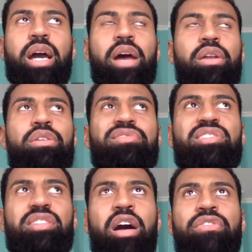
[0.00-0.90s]
I don't know if
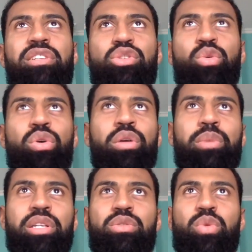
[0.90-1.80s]
soft is the word,
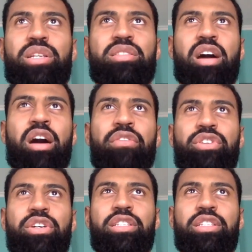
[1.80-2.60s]
but it's way softer.